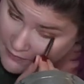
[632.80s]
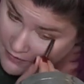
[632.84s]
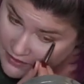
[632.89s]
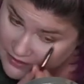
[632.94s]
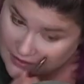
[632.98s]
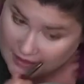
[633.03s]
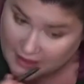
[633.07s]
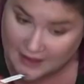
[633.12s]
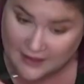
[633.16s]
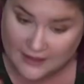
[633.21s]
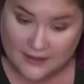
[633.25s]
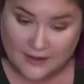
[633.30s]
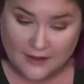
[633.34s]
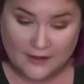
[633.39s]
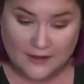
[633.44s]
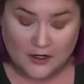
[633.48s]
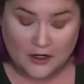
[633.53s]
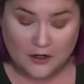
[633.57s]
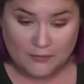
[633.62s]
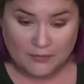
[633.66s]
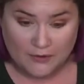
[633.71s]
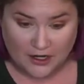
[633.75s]
with like the
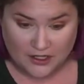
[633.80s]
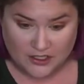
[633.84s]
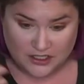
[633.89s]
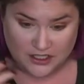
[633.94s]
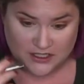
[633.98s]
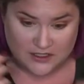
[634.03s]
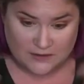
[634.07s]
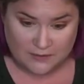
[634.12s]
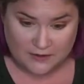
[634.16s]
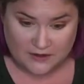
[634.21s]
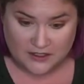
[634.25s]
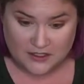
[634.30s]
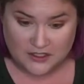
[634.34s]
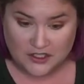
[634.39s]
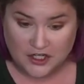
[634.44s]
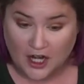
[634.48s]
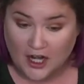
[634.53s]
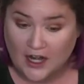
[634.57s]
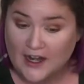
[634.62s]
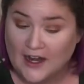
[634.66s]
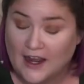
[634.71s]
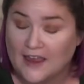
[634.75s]
little brush just with the
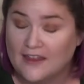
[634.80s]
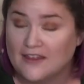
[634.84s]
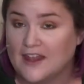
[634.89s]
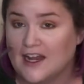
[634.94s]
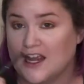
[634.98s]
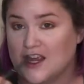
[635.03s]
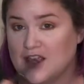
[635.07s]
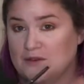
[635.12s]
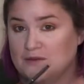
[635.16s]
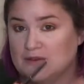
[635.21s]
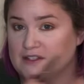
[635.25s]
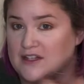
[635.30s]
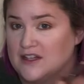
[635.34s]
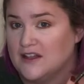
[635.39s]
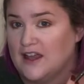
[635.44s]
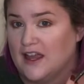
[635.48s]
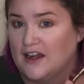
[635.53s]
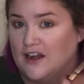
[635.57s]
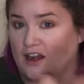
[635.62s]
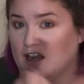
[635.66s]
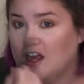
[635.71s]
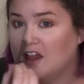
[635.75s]
dark, and then I use the
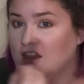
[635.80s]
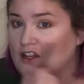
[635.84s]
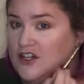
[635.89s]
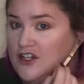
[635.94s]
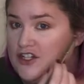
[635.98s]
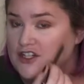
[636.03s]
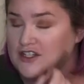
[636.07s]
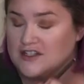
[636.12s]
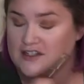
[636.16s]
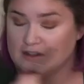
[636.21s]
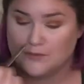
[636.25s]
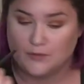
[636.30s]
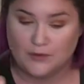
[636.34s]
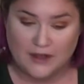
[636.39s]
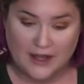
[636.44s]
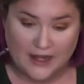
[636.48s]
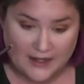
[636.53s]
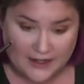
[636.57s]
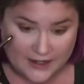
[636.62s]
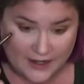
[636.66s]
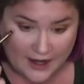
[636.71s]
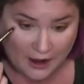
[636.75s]
lighter color just to
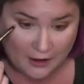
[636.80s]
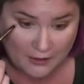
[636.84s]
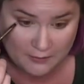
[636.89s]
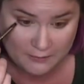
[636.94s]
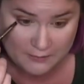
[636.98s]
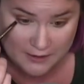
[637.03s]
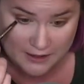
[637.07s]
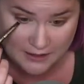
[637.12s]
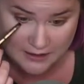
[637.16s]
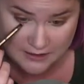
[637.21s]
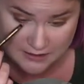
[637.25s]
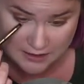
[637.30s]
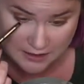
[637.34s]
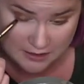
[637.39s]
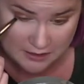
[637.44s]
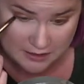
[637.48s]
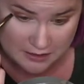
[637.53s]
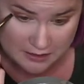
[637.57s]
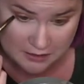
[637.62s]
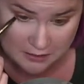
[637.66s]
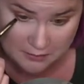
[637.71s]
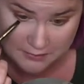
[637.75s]
blend it out and make it
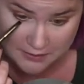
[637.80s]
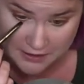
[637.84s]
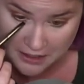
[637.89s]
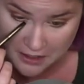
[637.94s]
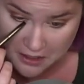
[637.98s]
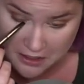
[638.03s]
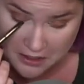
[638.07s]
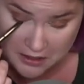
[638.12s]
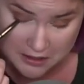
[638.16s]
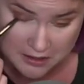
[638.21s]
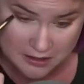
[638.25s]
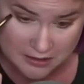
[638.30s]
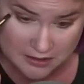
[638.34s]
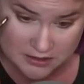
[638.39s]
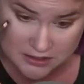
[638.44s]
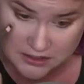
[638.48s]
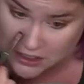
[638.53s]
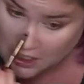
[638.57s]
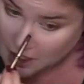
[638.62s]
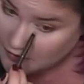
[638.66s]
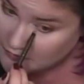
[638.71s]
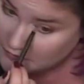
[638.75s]
a little bit
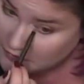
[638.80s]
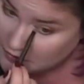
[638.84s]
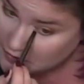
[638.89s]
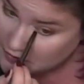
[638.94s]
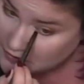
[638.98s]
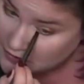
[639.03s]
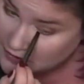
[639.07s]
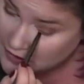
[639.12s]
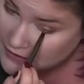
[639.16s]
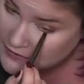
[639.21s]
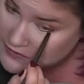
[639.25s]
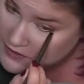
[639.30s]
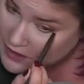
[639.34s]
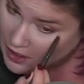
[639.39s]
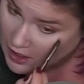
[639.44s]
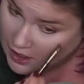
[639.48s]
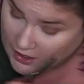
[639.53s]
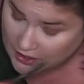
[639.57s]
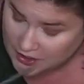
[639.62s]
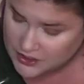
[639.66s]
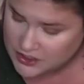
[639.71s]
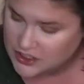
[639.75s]
softer and less
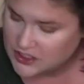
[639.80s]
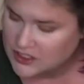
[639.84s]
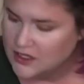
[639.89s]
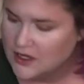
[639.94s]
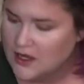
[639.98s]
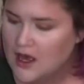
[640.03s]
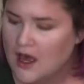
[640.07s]
harsh.